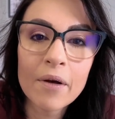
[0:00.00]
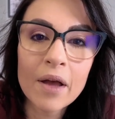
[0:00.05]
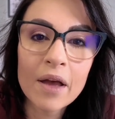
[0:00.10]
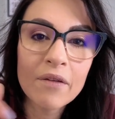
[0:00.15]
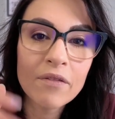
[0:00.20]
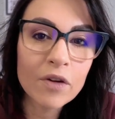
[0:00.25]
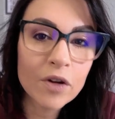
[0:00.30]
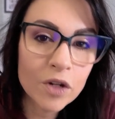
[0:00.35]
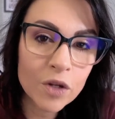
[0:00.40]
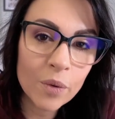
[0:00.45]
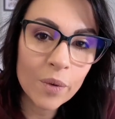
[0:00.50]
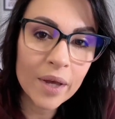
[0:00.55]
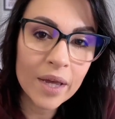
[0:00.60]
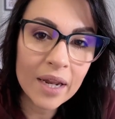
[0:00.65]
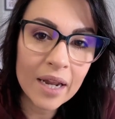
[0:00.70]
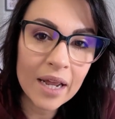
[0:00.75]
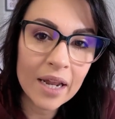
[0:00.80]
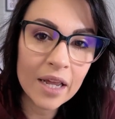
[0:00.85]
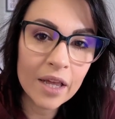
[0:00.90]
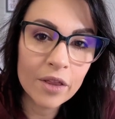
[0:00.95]
if you're
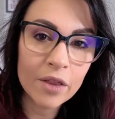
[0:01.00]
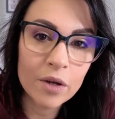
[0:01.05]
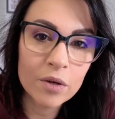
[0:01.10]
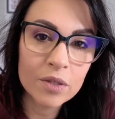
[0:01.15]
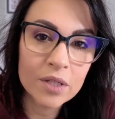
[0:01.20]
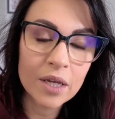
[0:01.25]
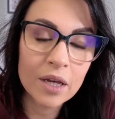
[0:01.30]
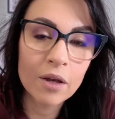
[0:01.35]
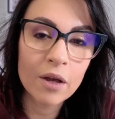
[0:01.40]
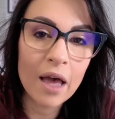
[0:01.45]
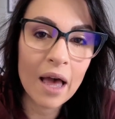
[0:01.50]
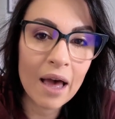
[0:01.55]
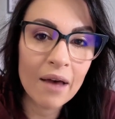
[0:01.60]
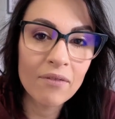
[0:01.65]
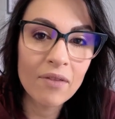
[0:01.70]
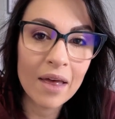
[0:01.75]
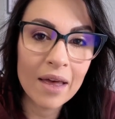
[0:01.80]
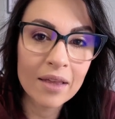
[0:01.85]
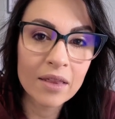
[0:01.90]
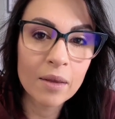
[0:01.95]
doing any of those that have
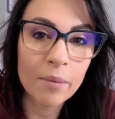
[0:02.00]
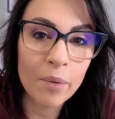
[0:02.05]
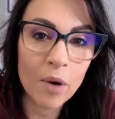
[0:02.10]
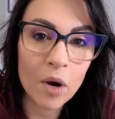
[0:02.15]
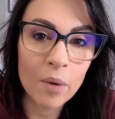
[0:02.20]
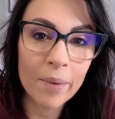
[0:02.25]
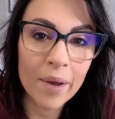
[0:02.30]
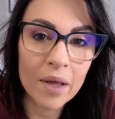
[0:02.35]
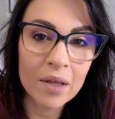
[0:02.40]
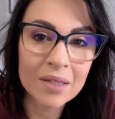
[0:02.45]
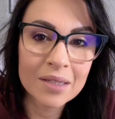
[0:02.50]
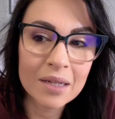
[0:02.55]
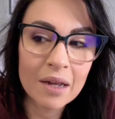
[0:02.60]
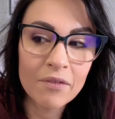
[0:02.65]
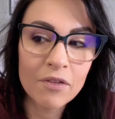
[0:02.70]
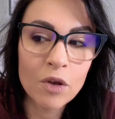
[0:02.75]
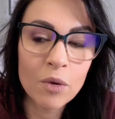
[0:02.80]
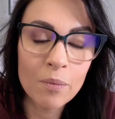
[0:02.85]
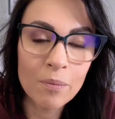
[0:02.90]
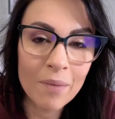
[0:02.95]
like the barbell and
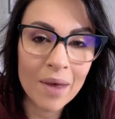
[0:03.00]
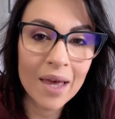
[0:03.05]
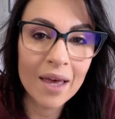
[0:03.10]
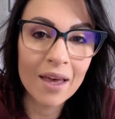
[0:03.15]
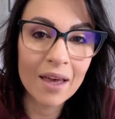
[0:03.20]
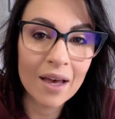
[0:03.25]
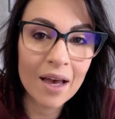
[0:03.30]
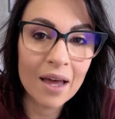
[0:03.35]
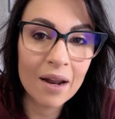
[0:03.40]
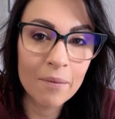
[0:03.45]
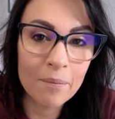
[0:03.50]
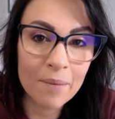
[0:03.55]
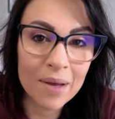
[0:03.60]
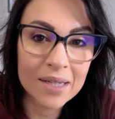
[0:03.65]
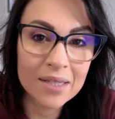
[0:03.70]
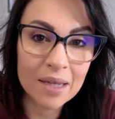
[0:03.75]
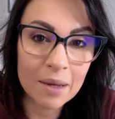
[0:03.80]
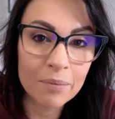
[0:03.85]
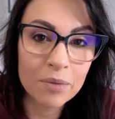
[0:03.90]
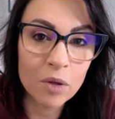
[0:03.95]
stuff, you may kind of
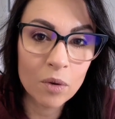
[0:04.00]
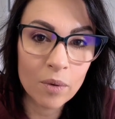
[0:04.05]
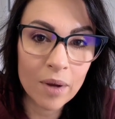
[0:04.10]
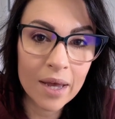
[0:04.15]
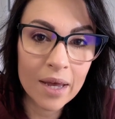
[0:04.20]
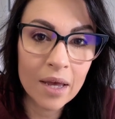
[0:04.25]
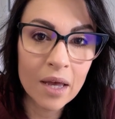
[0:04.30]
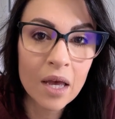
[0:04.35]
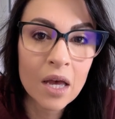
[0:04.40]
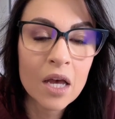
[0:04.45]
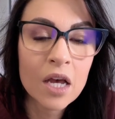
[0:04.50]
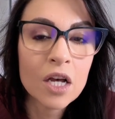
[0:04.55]
mess up the ring.